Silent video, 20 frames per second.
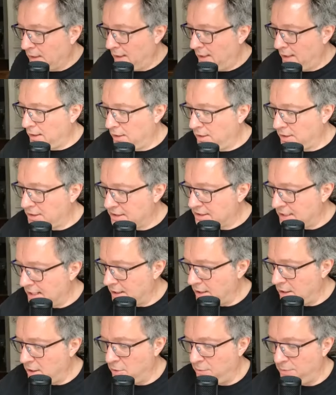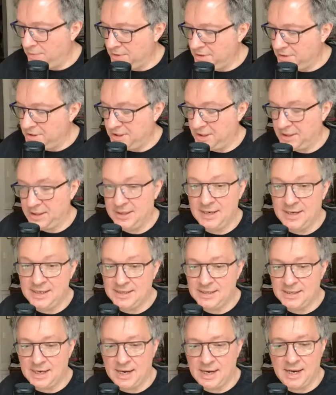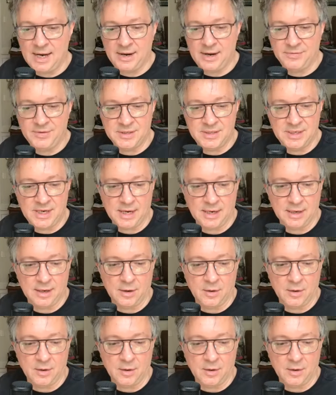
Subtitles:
it looks like, oh shit, this I have to take.